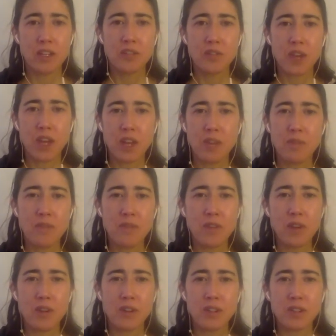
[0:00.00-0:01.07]
Try to be
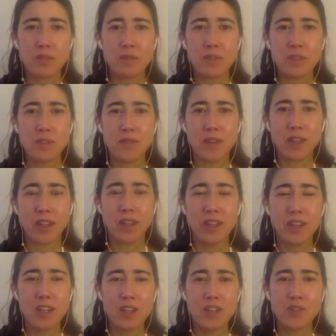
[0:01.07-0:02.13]
very specific.
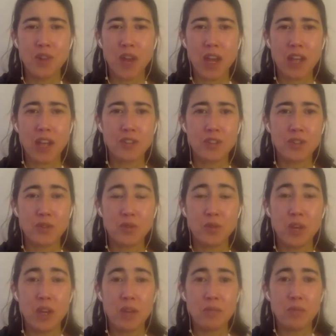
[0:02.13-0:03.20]
Try to
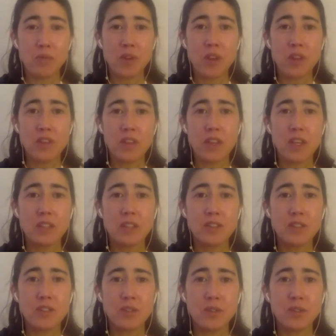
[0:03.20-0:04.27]
breathe
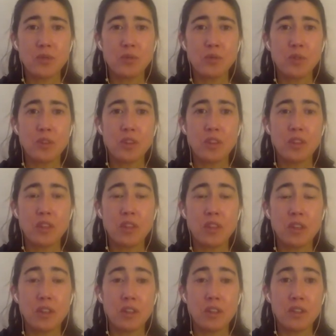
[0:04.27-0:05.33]
into
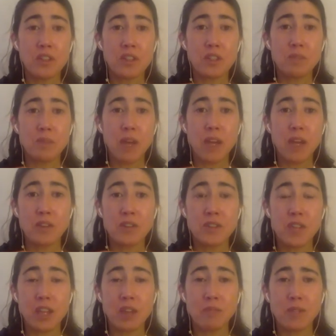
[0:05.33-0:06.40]
the spinal
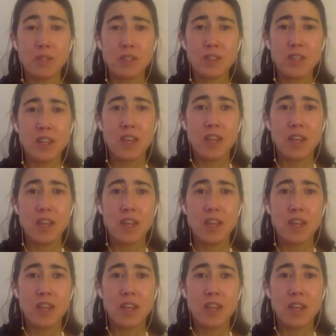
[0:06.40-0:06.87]
segments